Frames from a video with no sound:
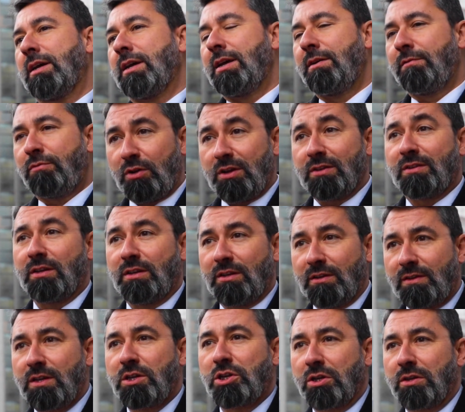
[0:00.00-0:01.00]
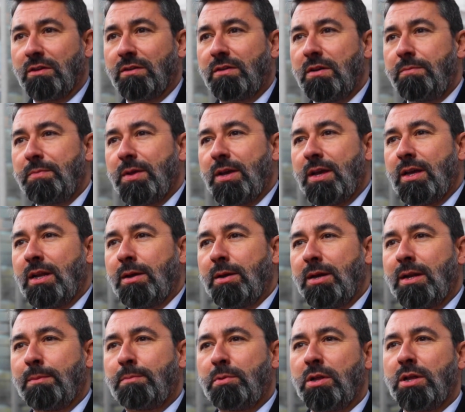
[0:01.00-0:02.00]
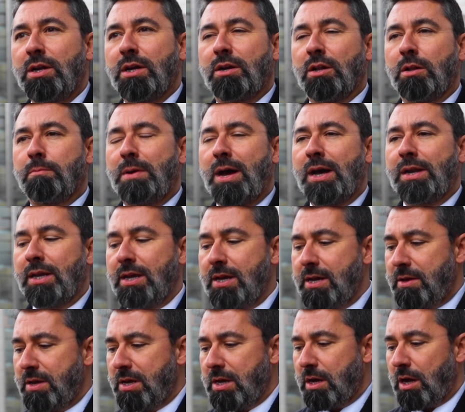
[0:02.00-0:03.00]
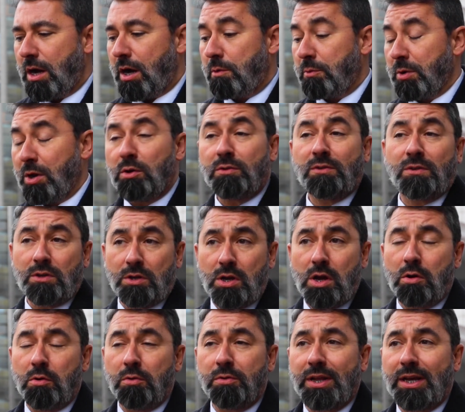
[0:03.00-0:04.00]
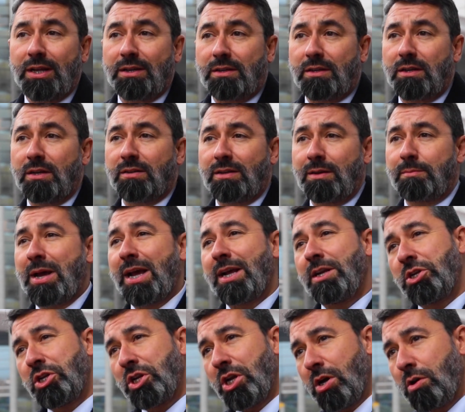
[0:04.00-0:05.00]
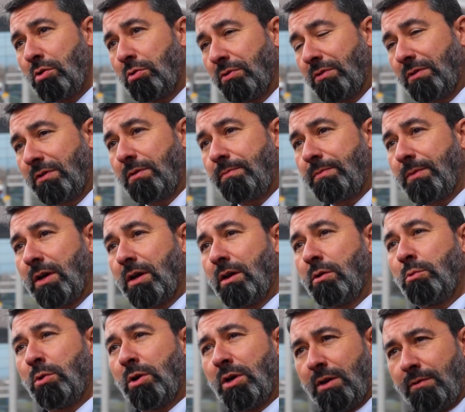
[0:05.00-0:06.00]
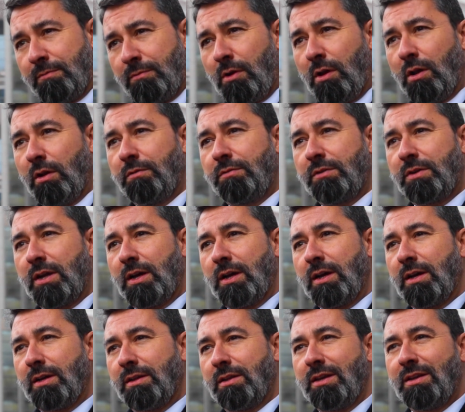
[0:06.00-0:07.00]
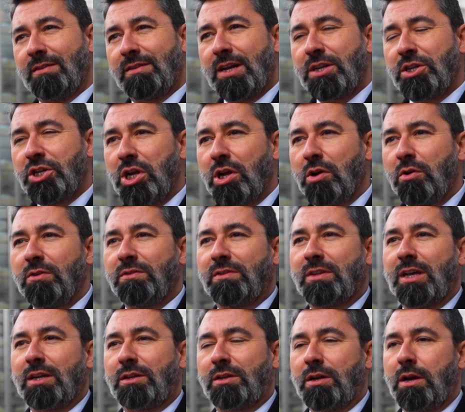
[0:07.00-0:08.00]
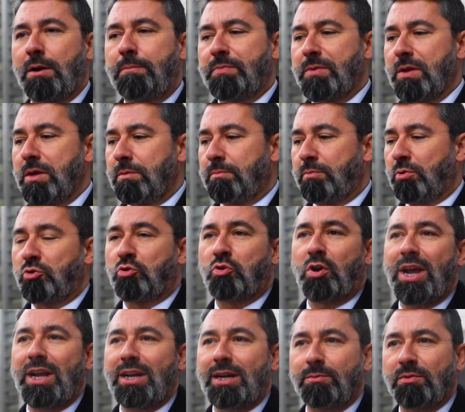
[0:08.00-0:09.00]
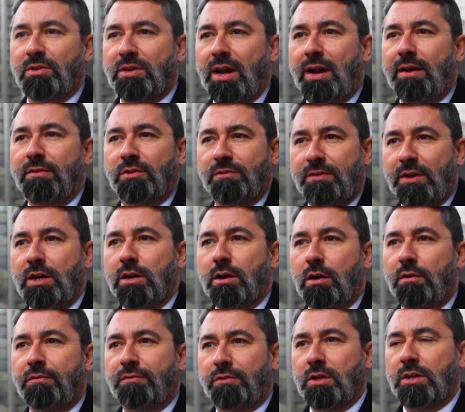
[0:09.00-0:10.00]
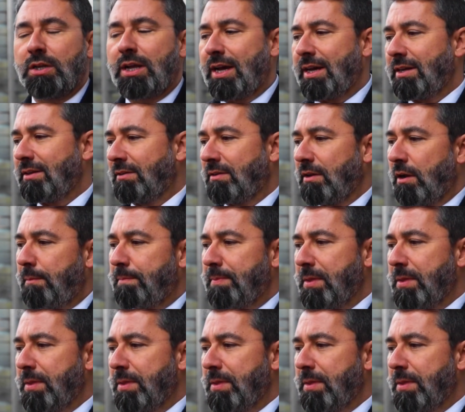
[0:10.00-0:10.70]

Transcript: influencing decisions in a political body. We also know that some NGOs were involved. These NGOs that portray themselves very often as